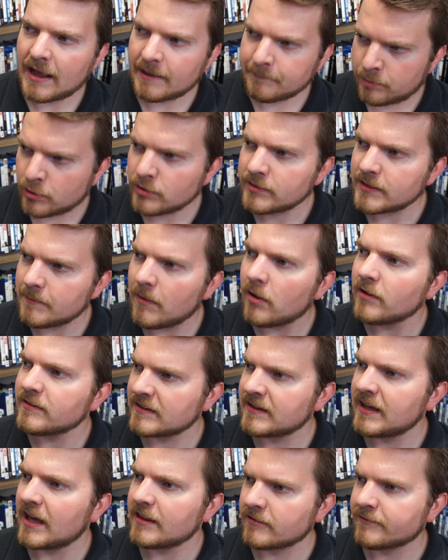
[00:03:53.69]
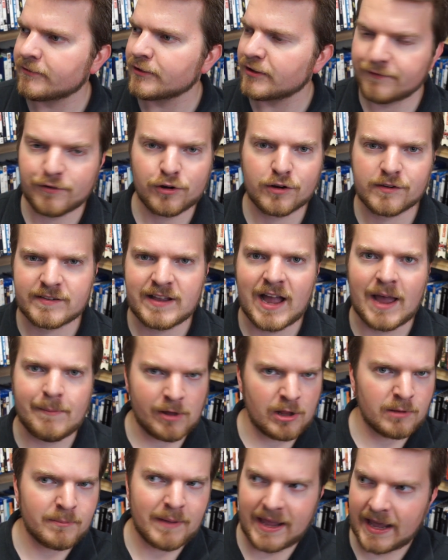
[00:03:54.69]
put them all together for the first time,
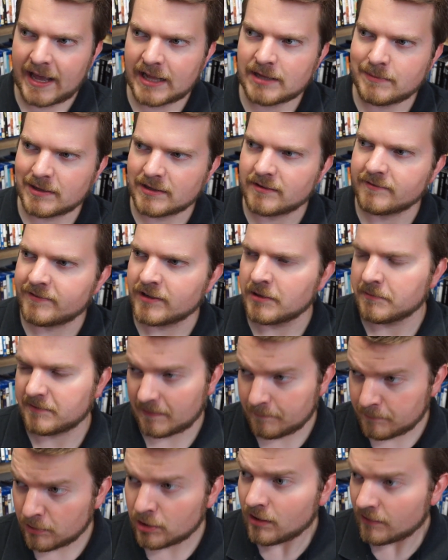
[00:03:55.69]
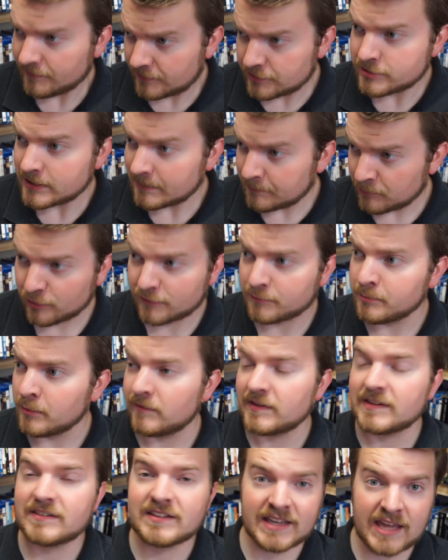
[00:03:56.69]
all my animated films. I put all the DreamWorks
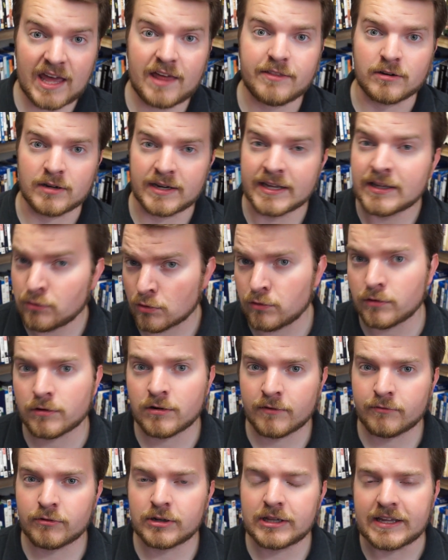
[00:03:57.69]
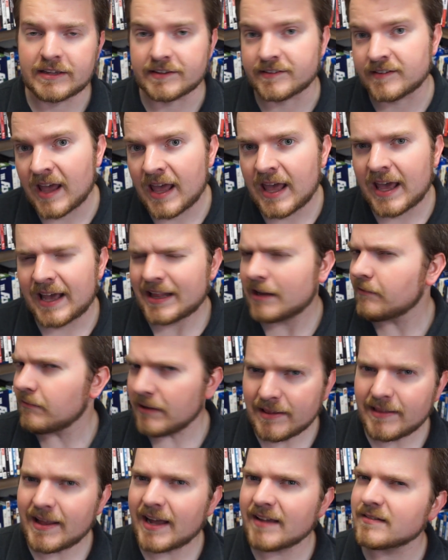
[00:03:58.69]
movies together in order of release, and I
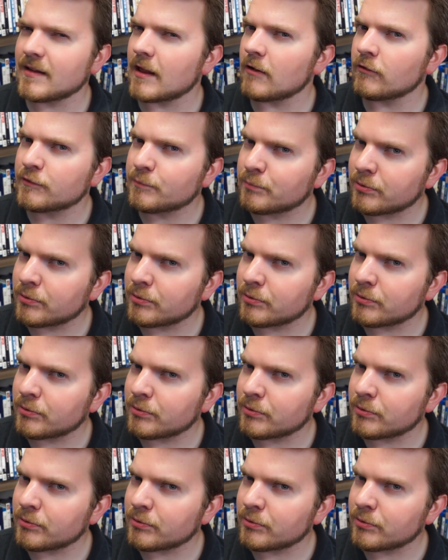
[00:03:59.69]
realized that I was